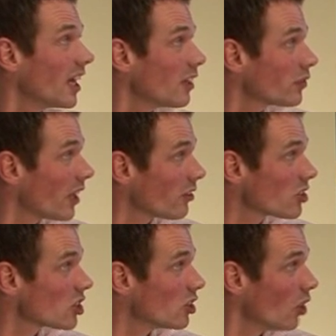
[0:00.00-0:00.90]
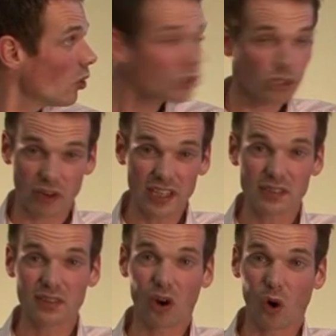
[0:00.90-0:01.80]
if there is no
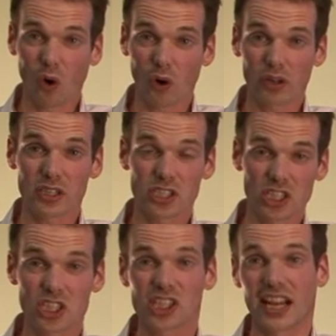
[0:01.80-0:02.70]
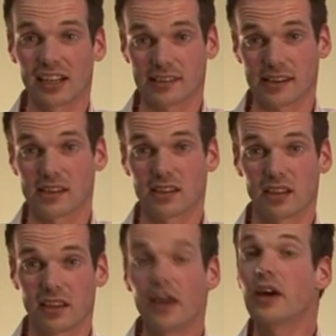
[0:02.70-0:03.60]
trend or seasonality.
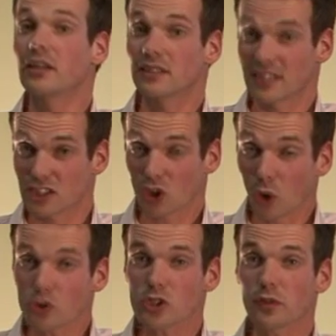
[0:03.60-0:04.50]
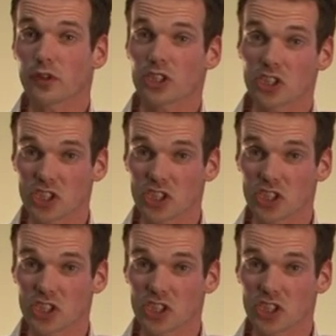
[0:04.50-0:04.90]
That's also for the